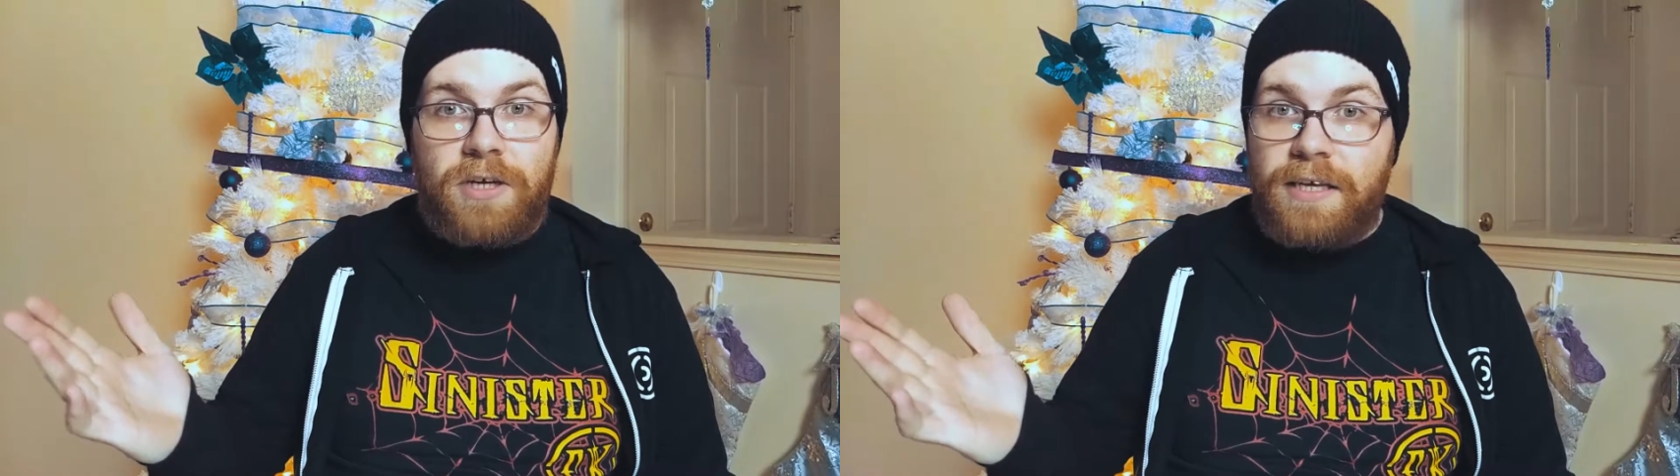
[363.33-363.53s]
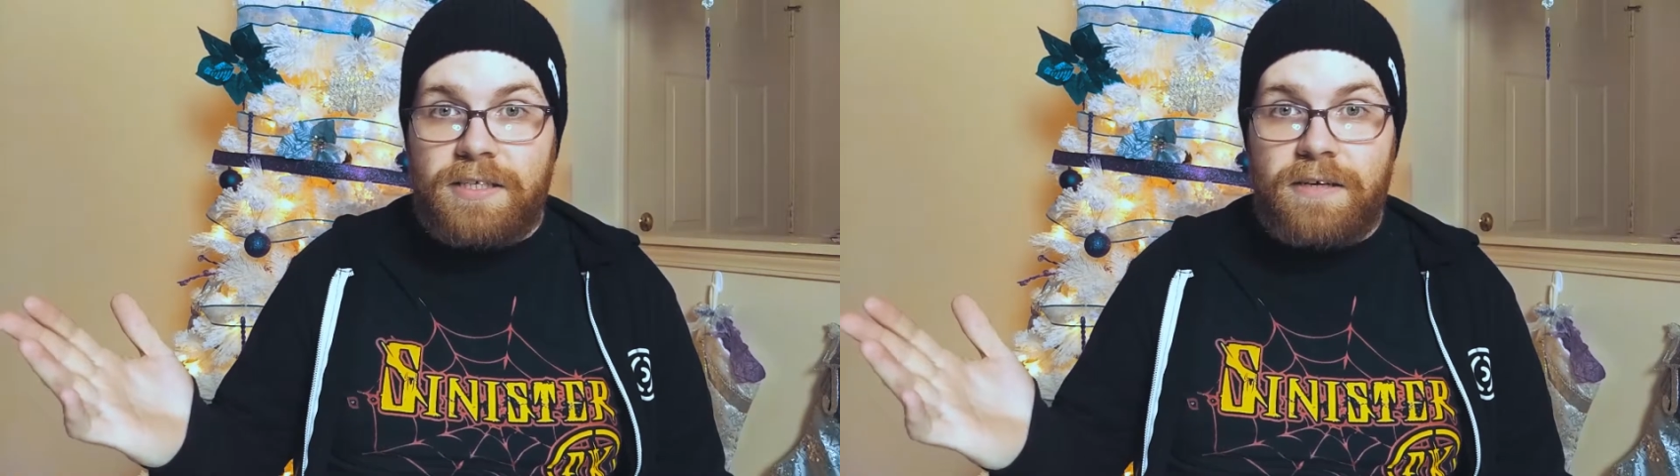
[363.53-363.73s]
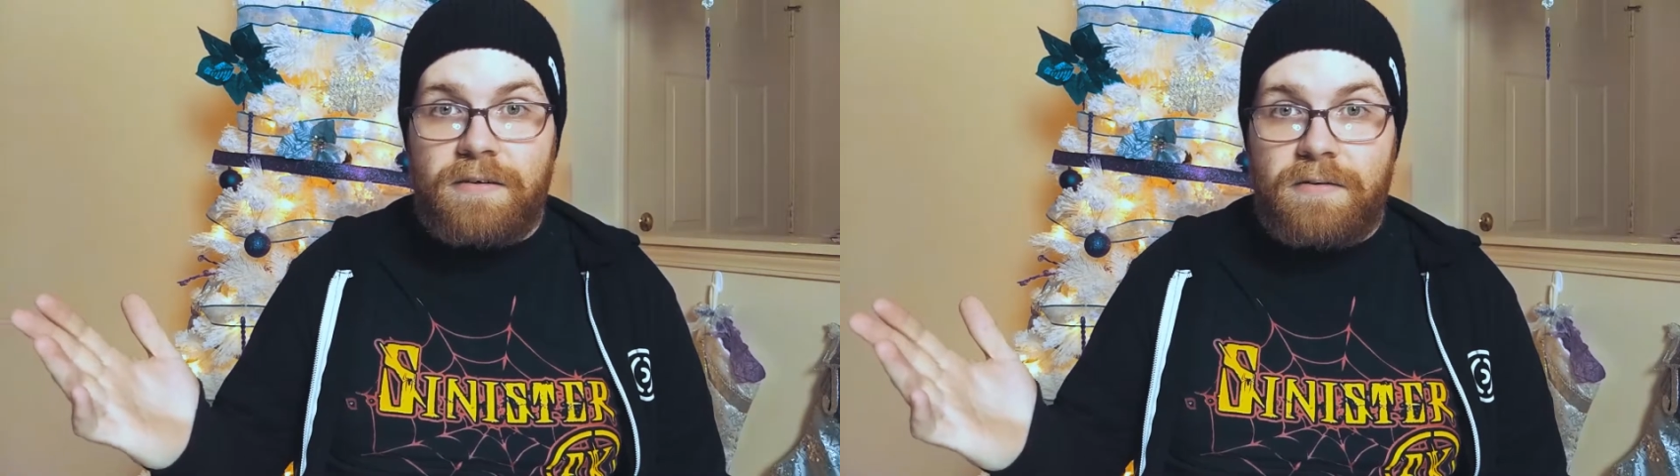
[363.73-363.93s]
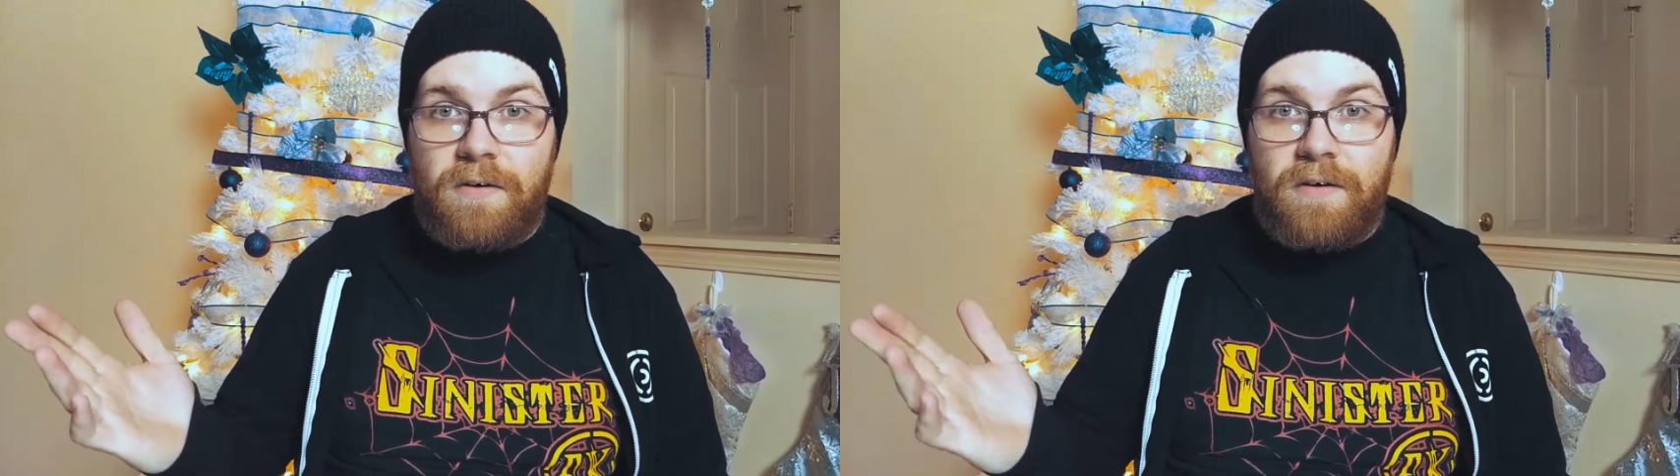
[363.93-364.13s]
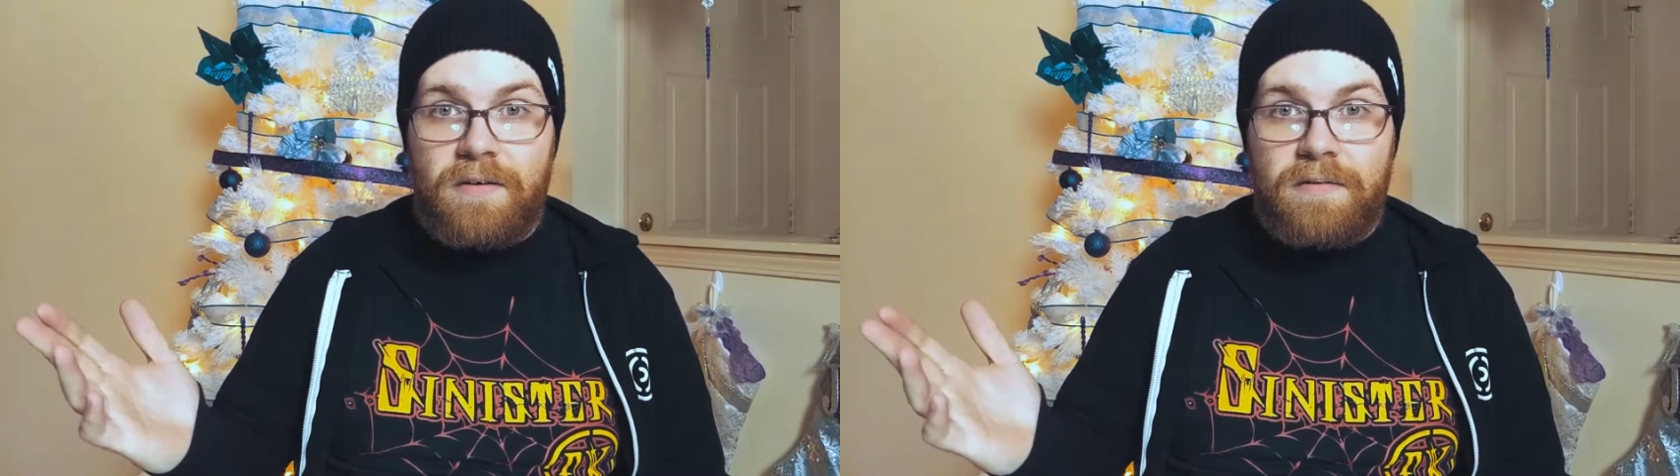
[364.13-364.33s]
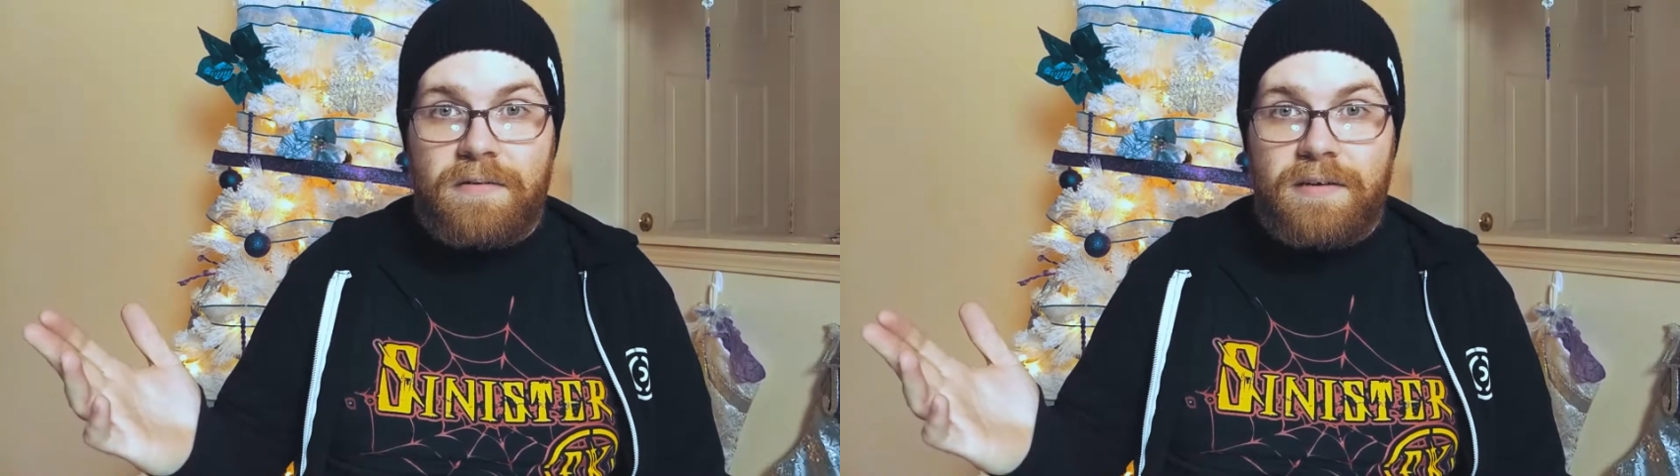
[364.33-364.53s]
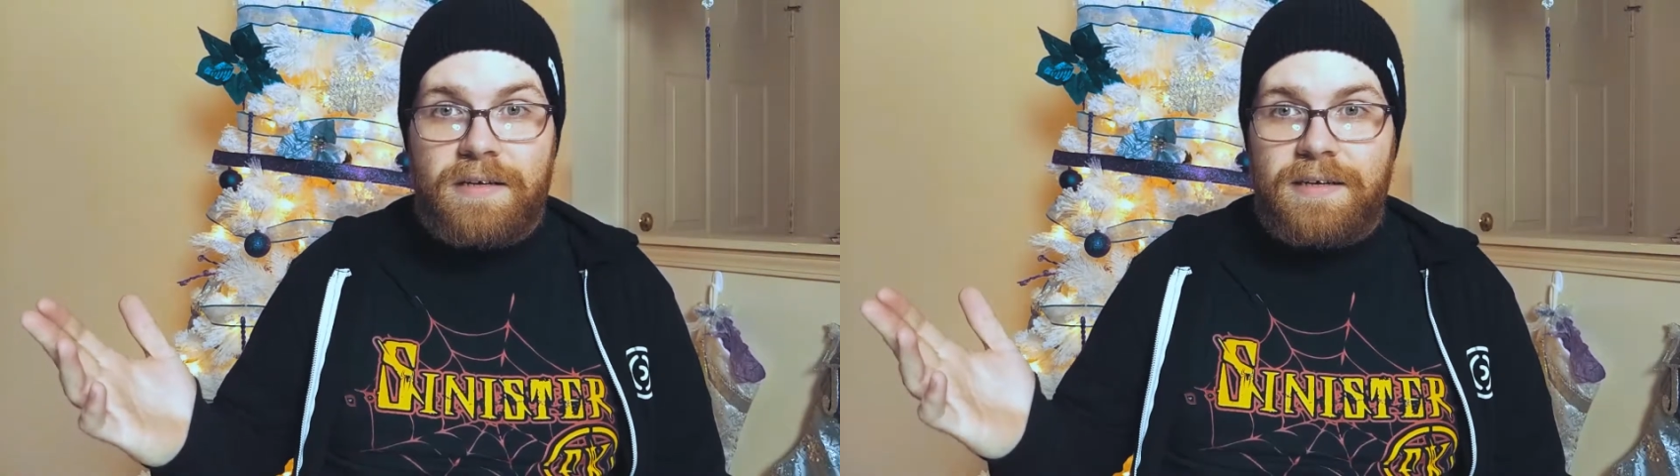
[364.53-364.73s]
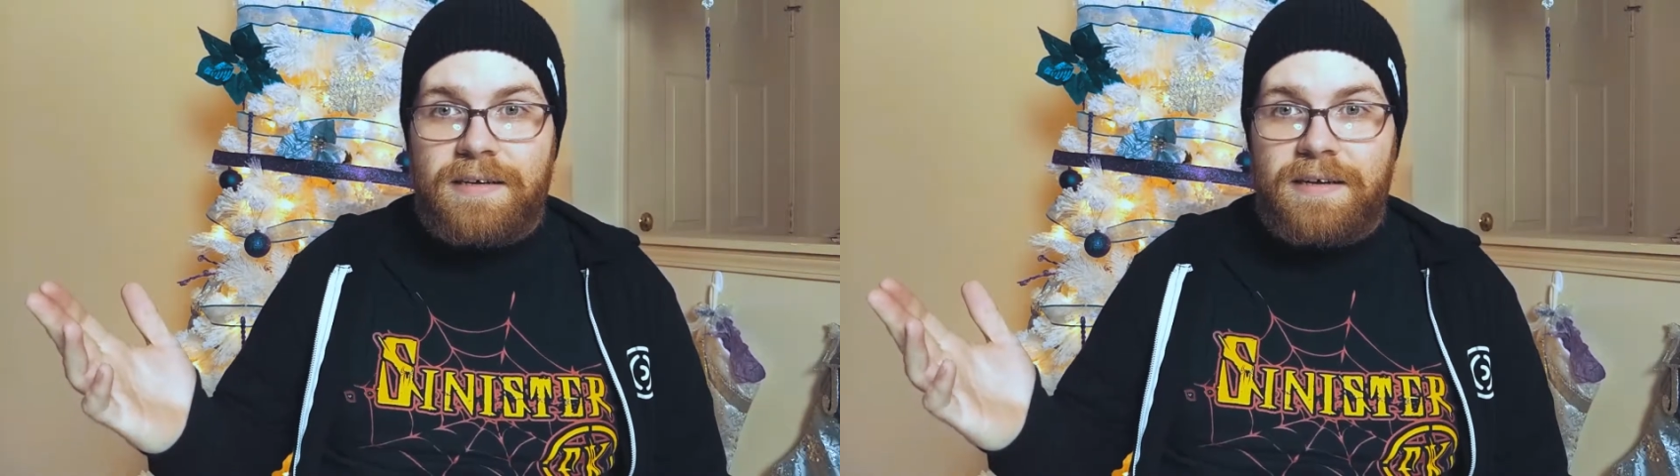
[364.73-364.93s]
Jason or
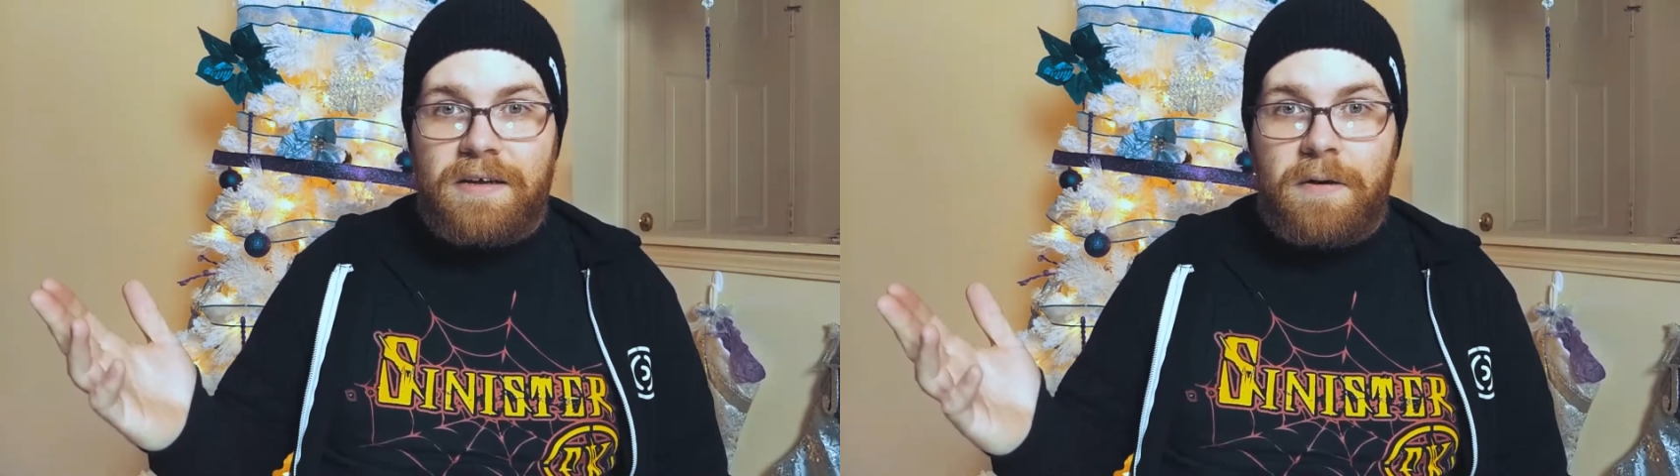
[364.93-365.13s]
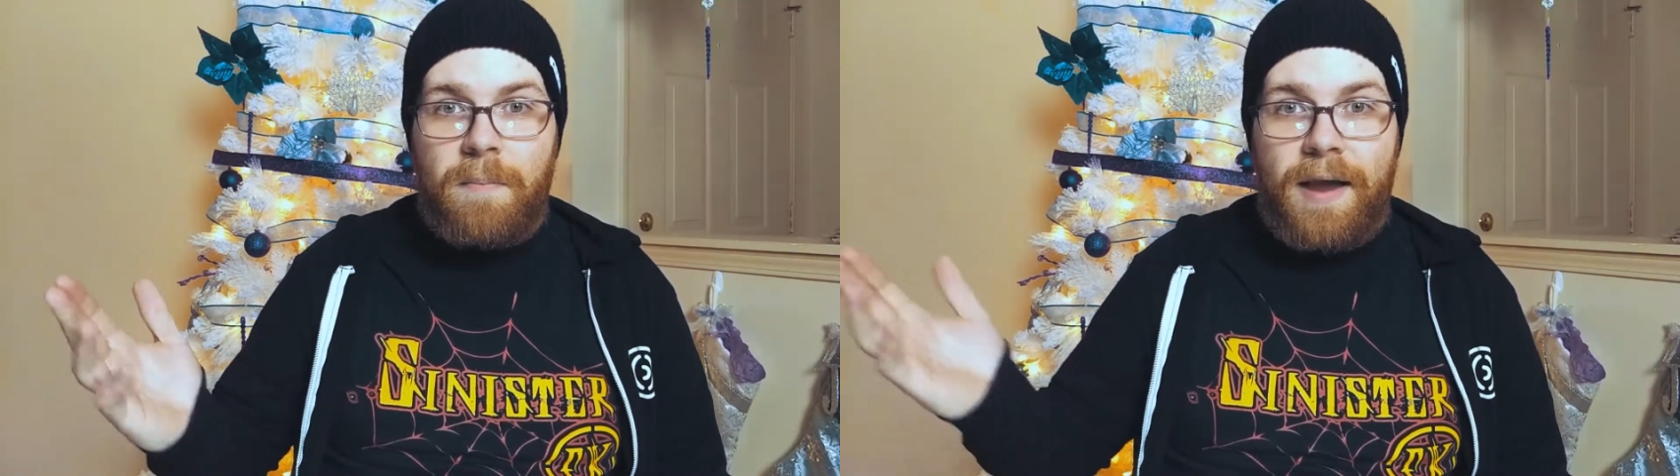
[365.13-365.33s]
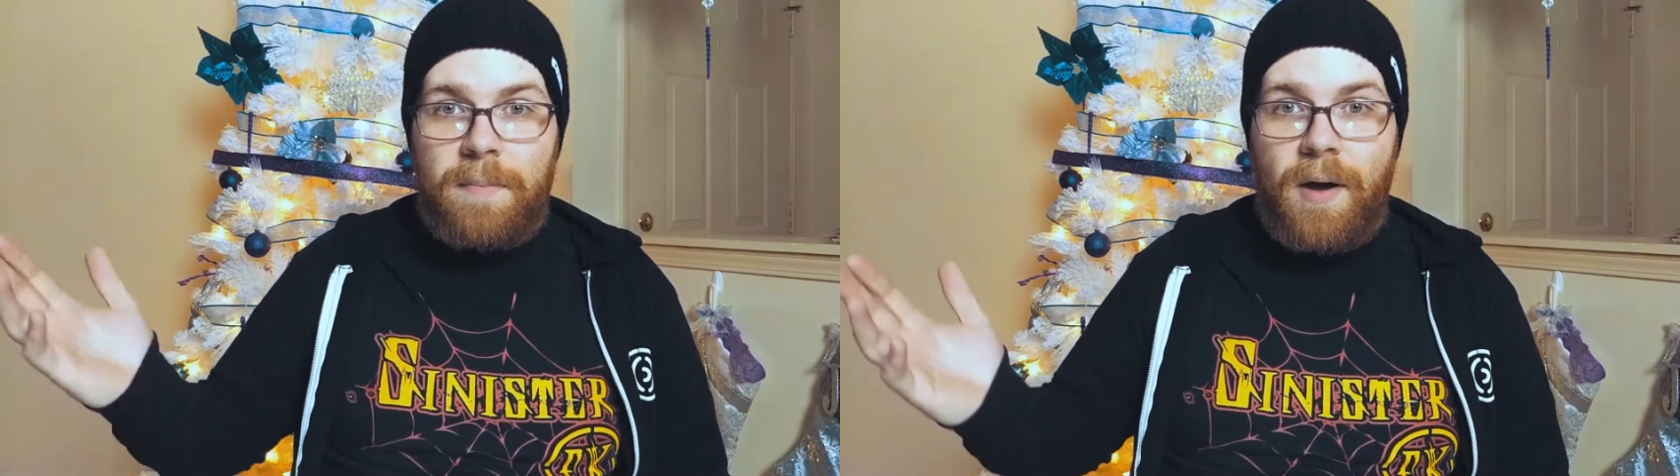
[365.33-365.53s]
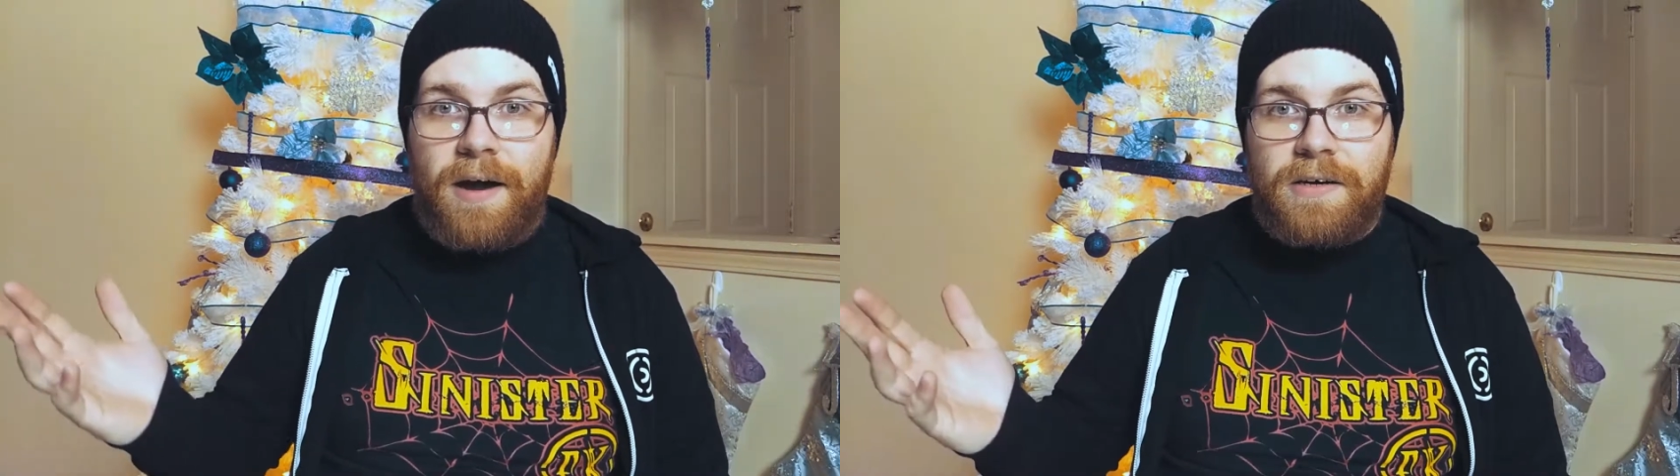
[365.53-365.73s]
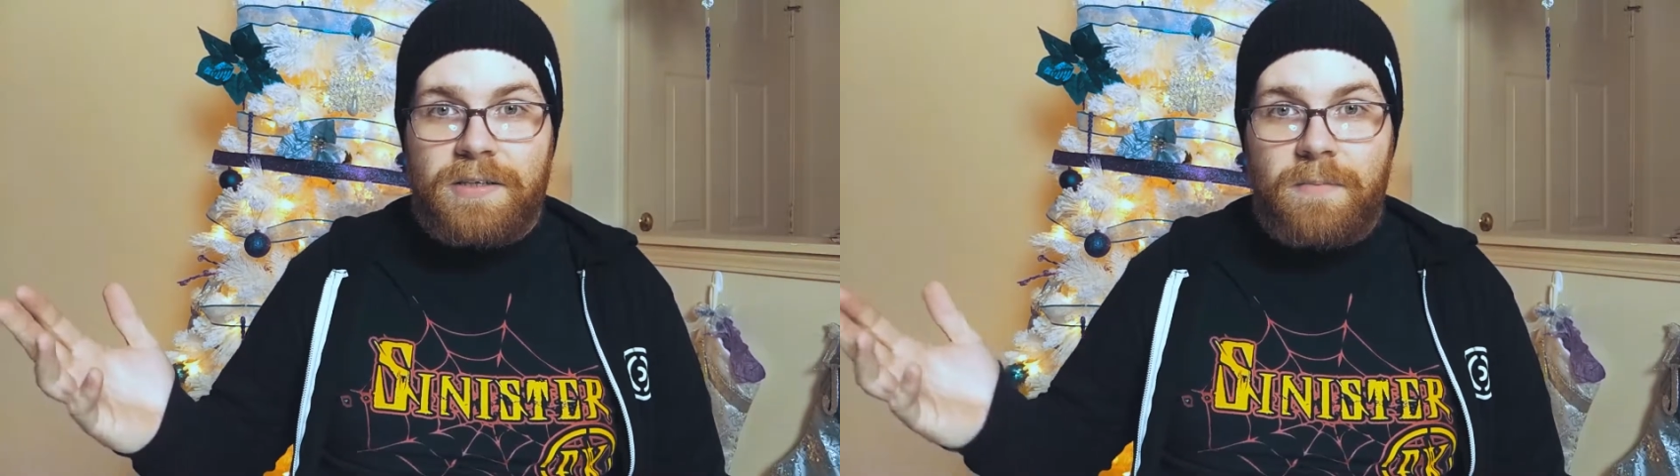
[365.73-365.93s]
Mike Myers.